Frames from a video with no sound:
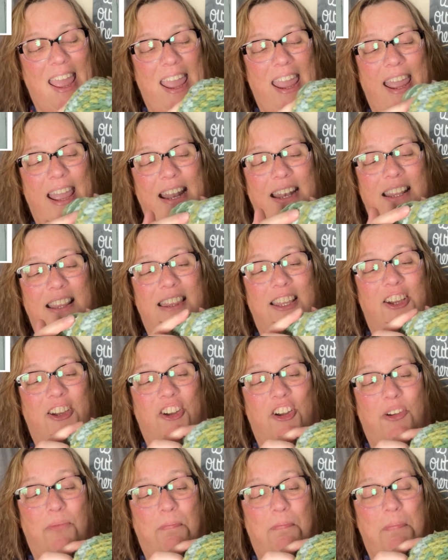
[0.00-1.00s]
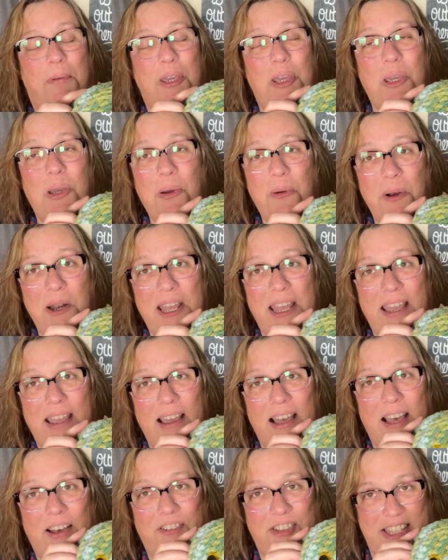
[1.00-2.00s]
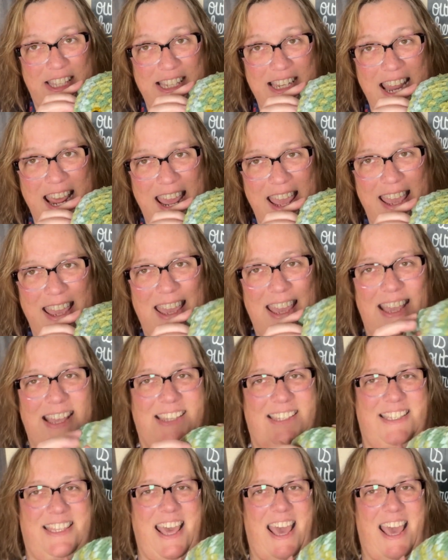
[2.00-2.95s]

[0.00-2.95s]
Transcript: And the beauty of a snake is